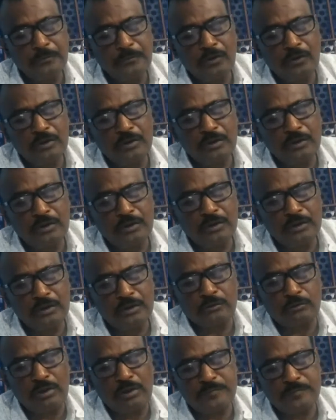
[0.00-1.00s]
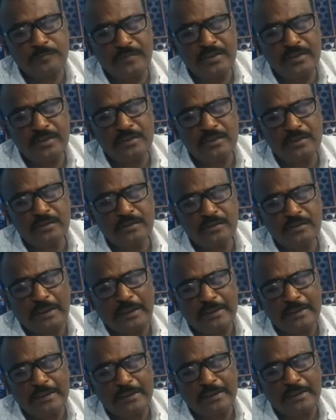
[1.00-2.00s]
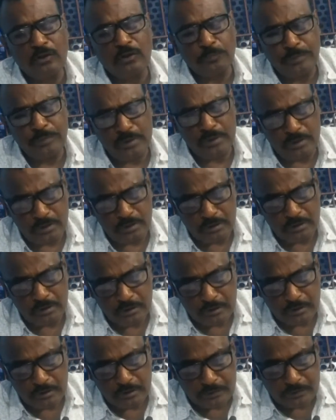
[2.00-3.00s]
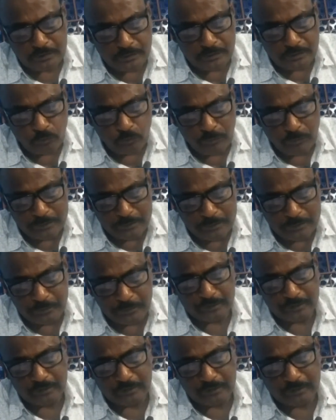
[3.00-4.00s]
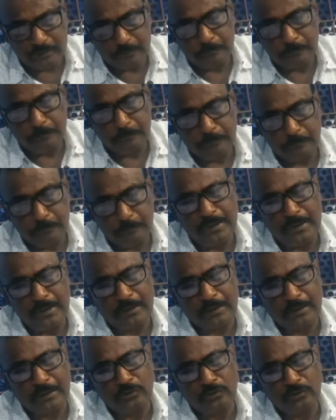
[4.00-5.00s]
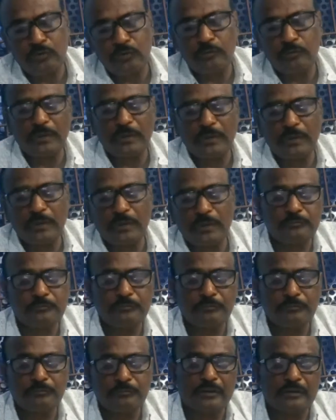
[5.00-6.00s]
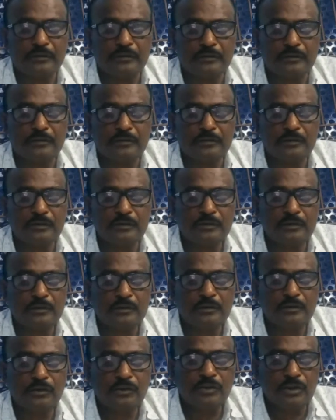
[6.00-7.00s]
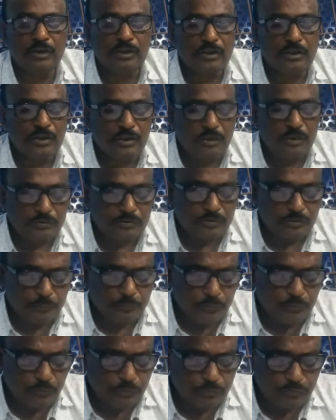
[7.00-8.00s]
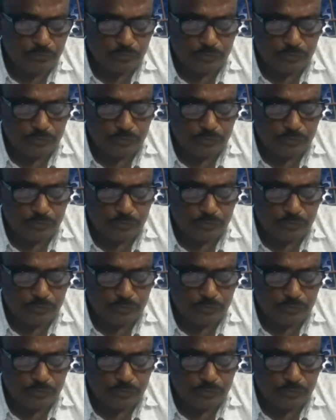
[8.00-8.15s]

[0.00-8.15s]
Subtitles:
in other words, means the killing of a human being by another human being. Suppose